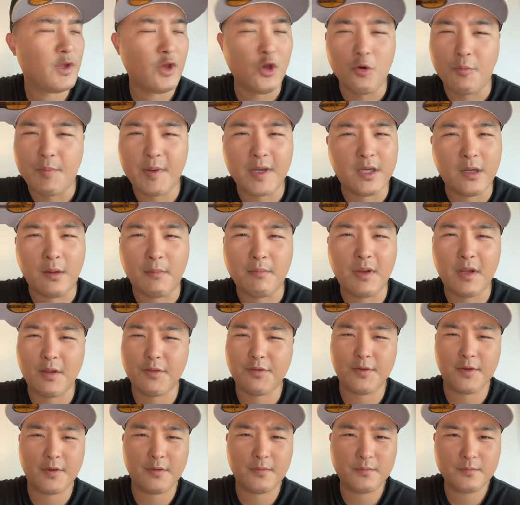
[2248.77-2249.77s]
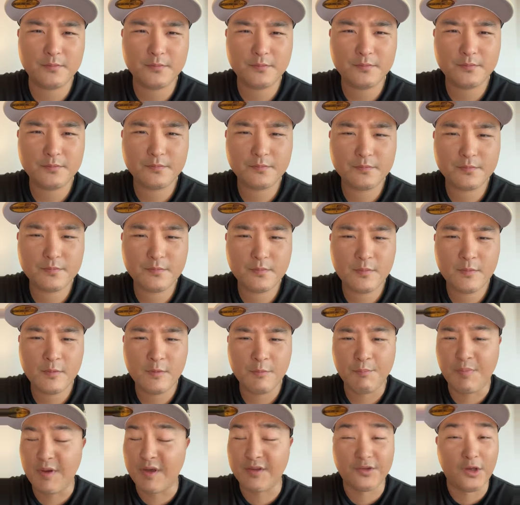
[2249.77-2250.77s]
It will become nothing
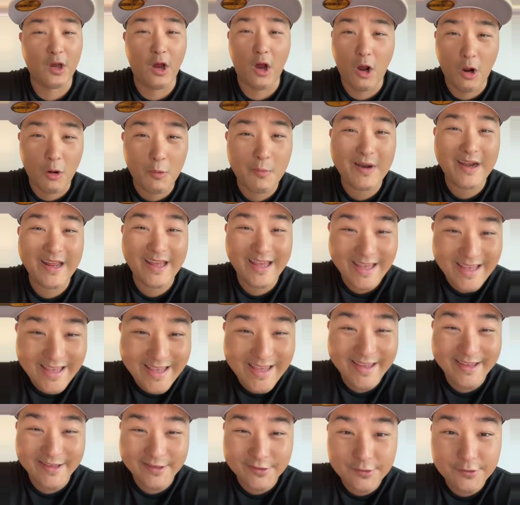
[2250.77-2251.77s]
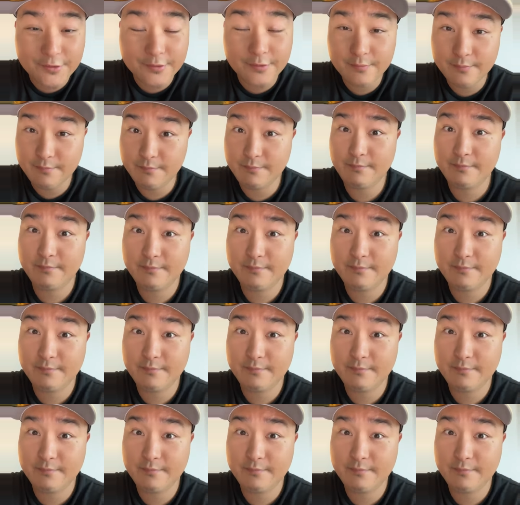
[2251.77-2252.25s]
because it already is.